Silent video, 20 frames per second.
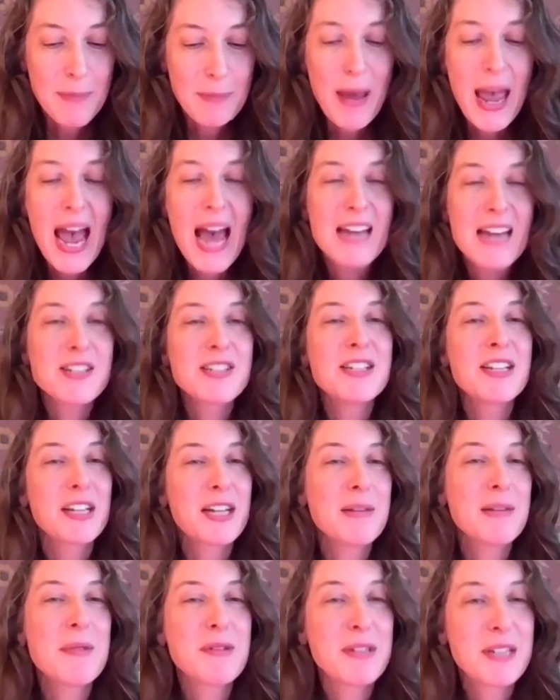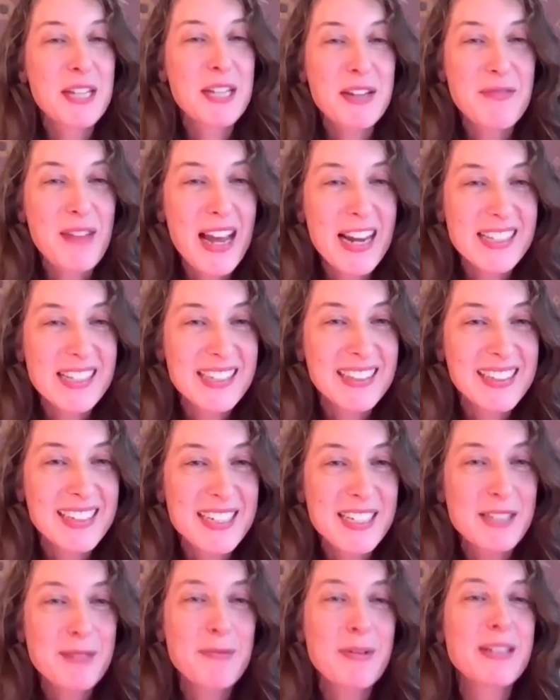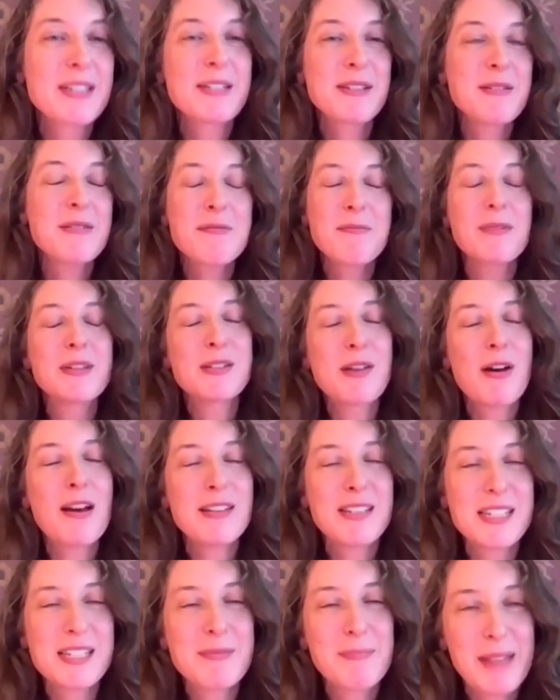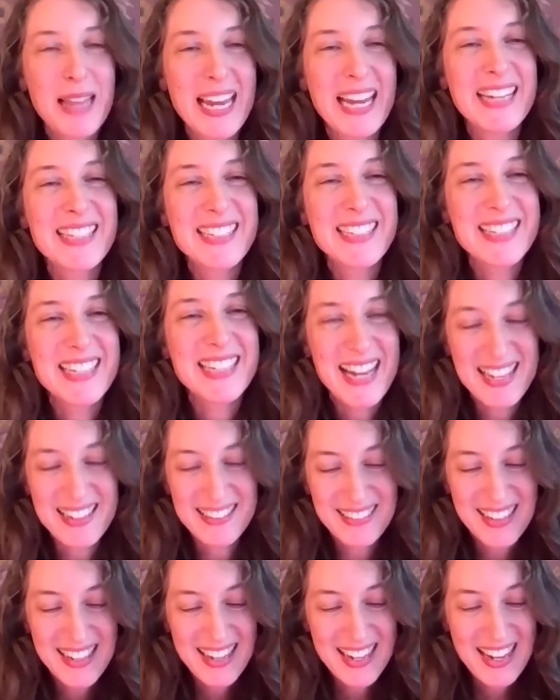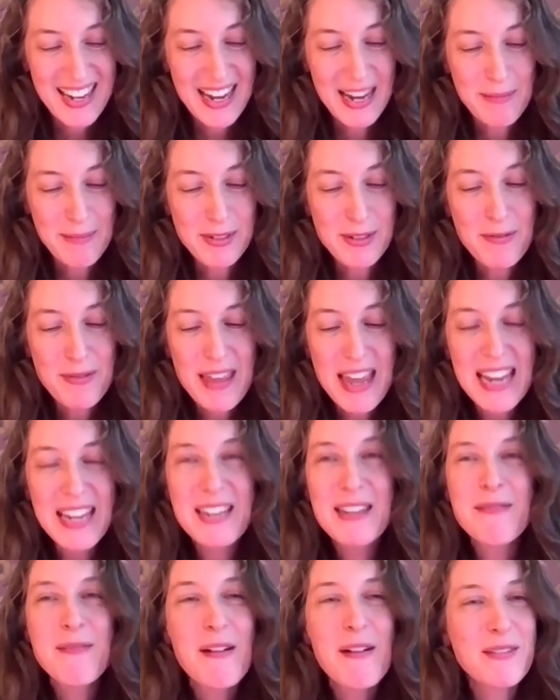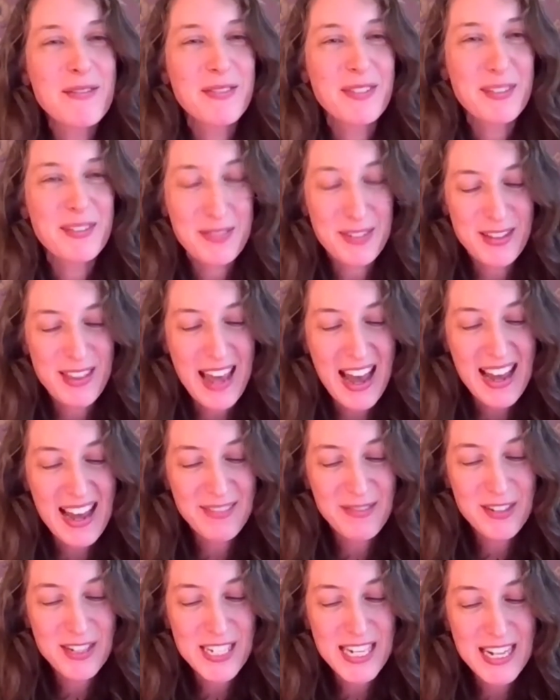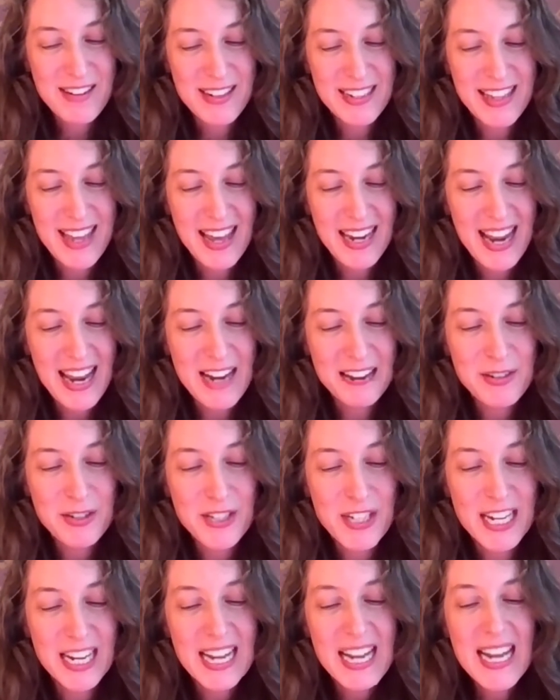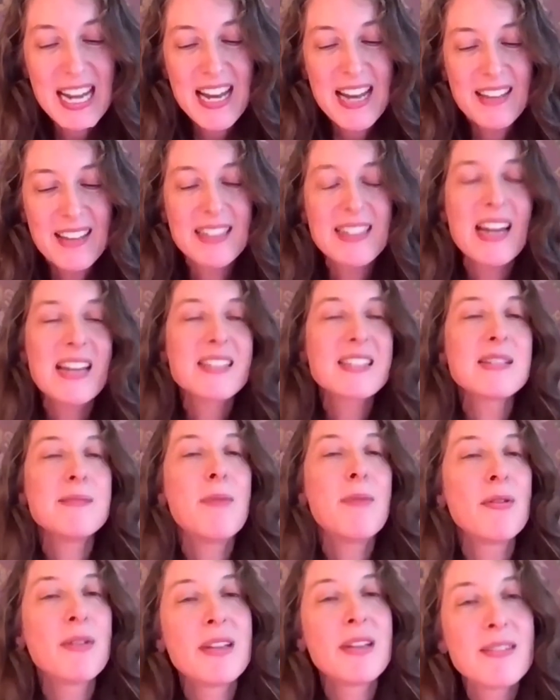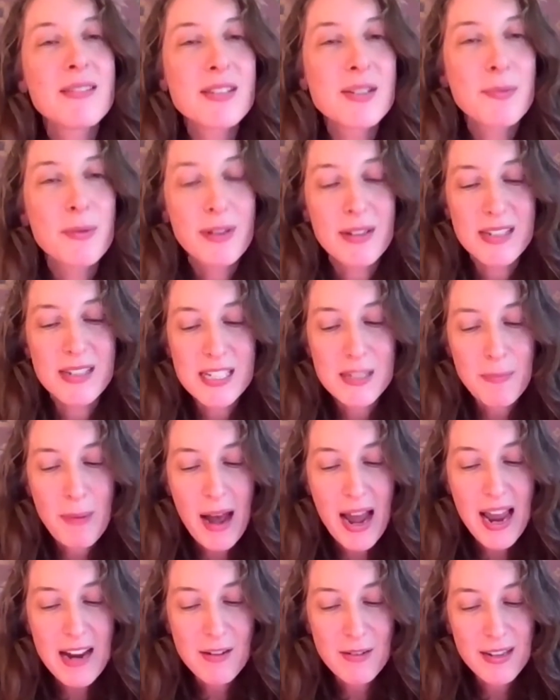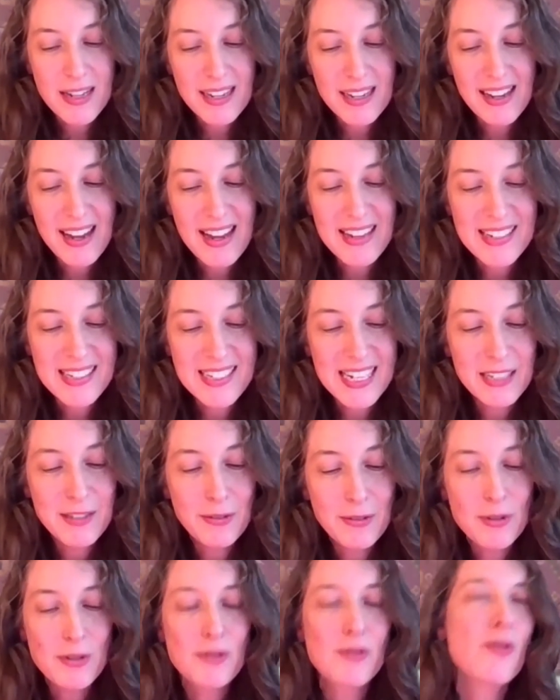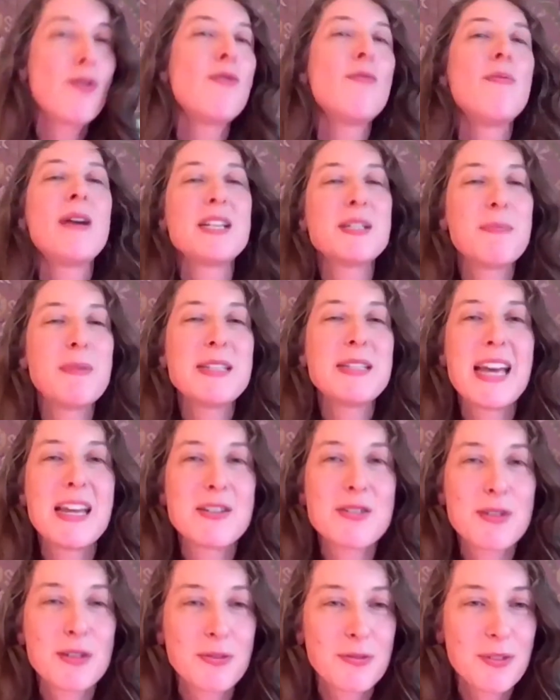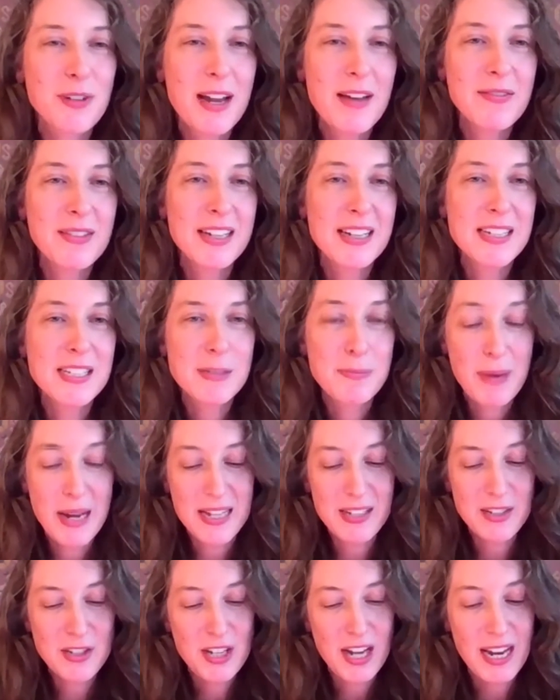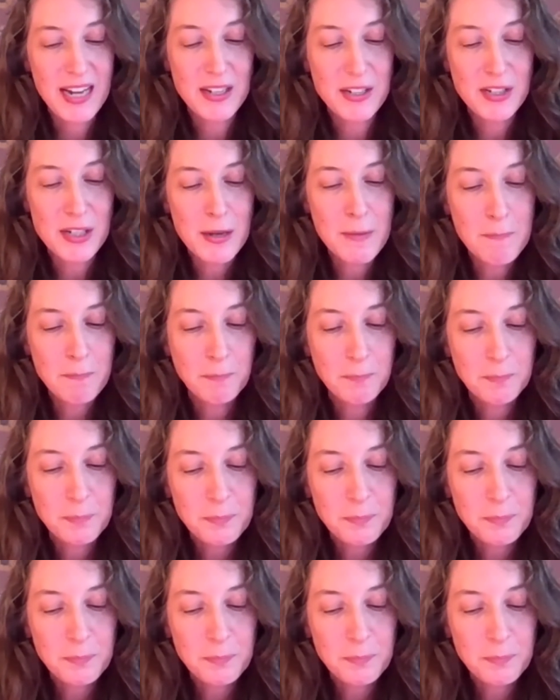a passionate community of excellence was, was on display today. Um, so thank you all for, for that, for sharing that energy. The testimonials were inspiring and signaled so much potential for evidence-based change.